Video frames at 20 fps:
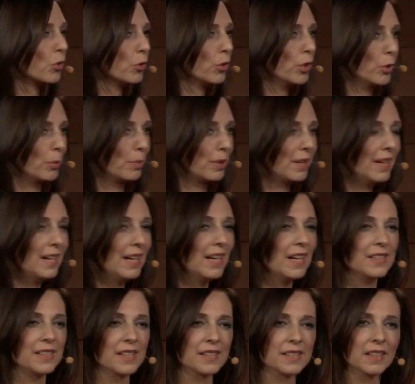group
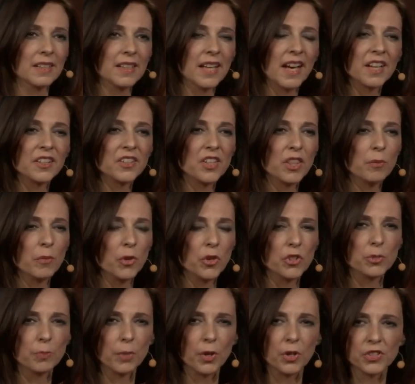to select the
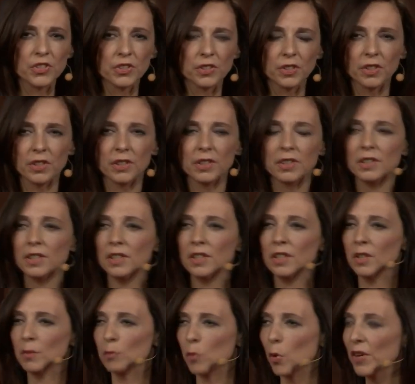most personal,
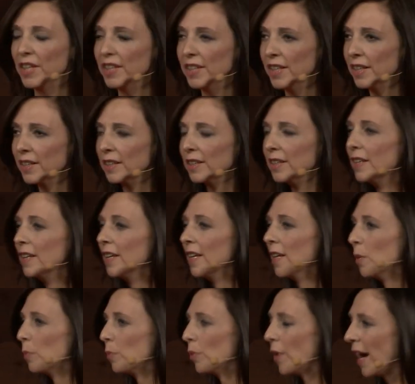poignant,
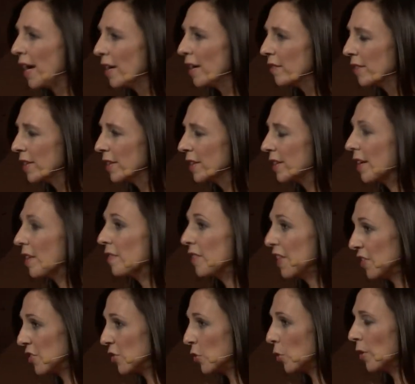private of
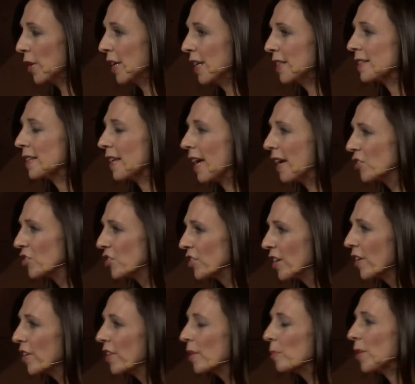these stories and
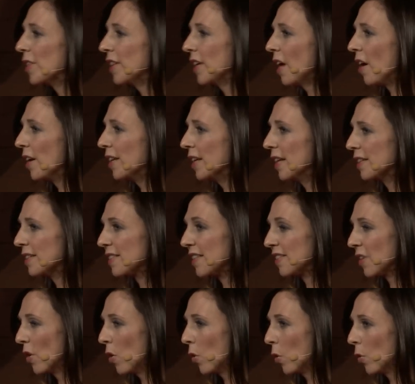share them with the audience as
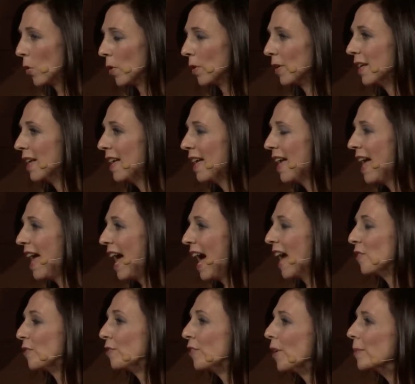a whole.
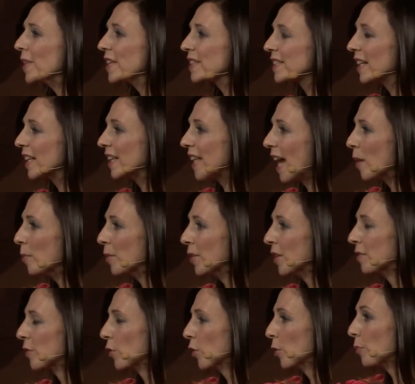And from this
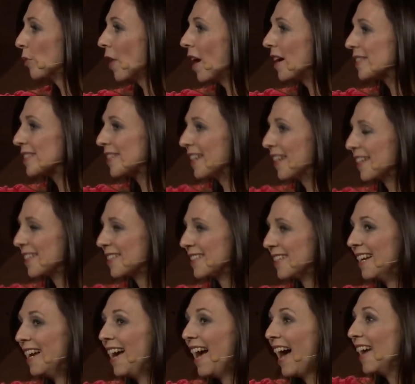collaborative group process,
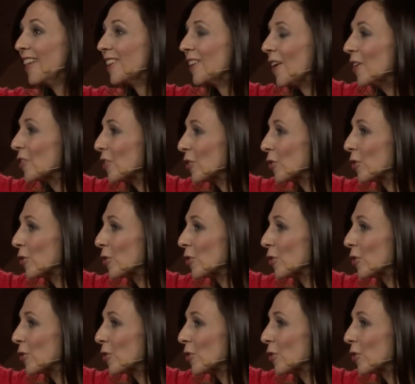a larger